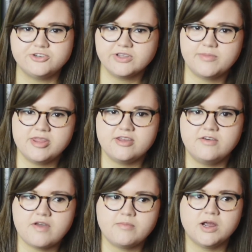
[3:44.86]
during the month of
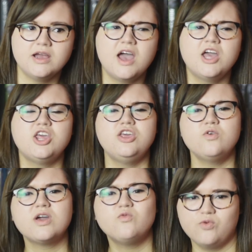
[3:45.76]
November,
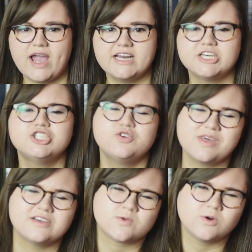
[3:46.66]
you can write
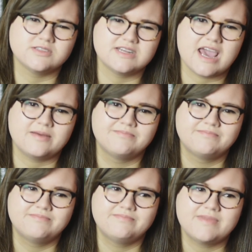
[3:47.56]
2,000 words a day.
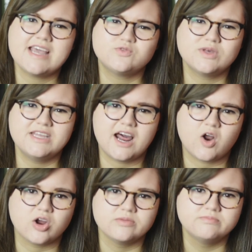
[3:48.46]
It's really not
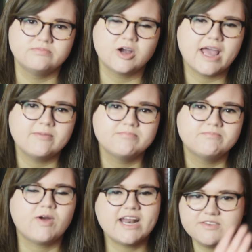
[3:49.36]
hard, okay?
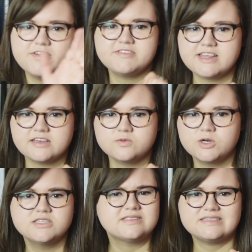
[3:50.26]
Writing 50,000
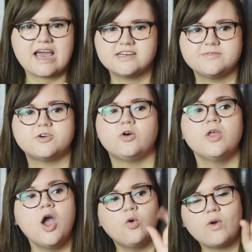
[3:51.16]
words, not difficult.
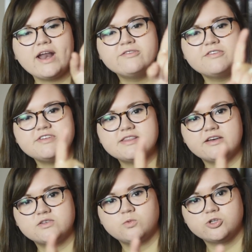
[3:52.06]
Writing
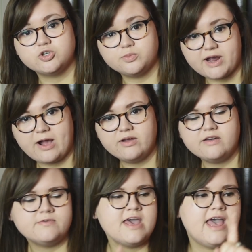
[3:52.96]
50,000 words you're proud
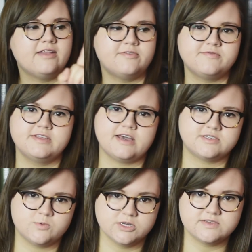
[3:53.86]
of and
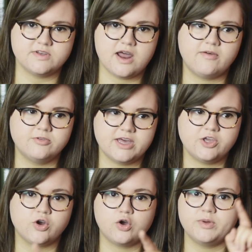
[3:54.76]
50,000 words of a novel that
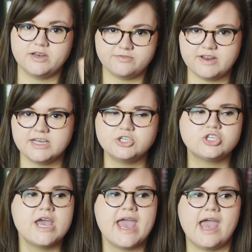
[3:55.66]
you're hoping to finish
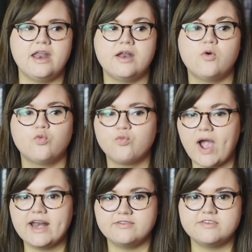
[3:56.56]
and
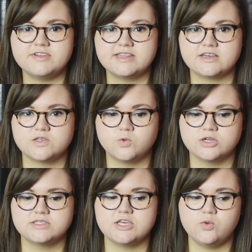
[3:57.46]
writing 50,000
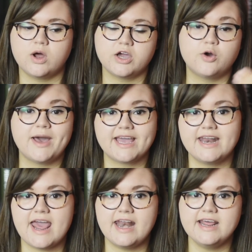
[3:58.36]
words that you want to go back
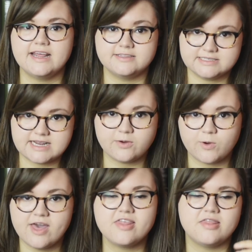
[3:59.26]
and edit and stay
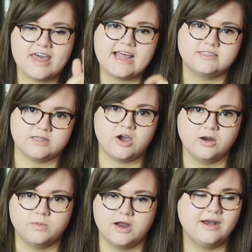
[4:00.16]
with, that's the
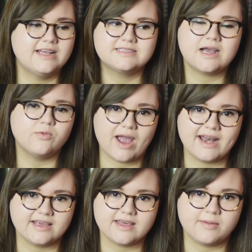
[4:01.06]
hard part. It's not
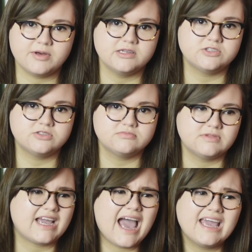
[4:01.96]
writing that much.
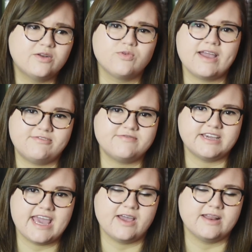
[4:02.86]
Like, I can write
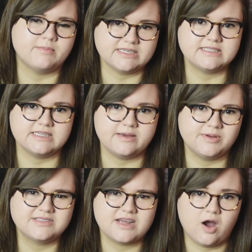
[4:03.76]
50K in my sleep.
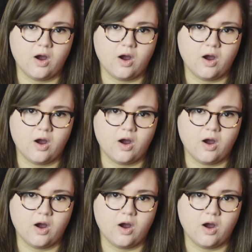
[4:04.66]
It's not